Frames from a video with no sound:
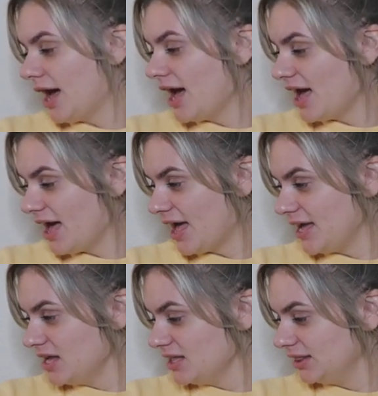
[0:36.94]

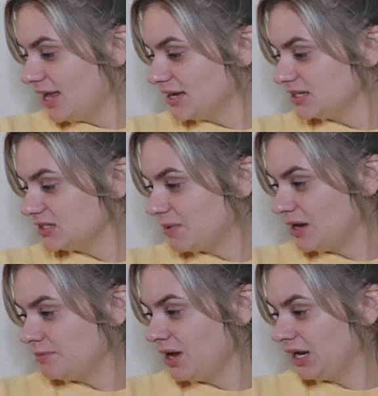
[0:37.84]
I like to
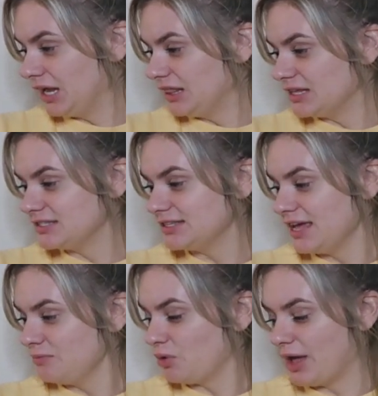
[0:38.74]
spend money the
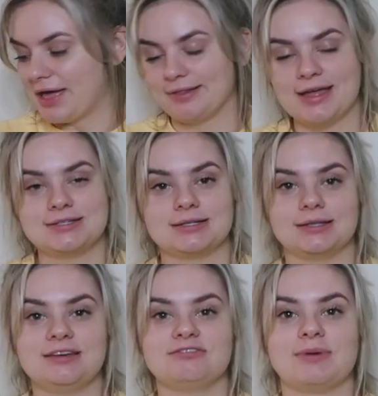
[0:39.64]
same way I like to
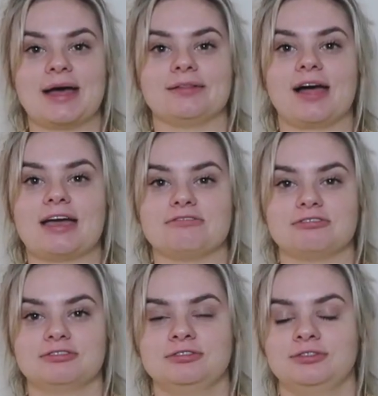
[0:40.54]
live my
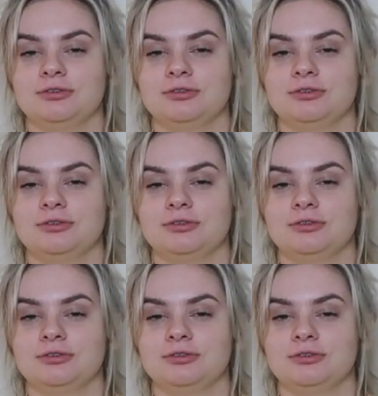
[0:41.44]
life,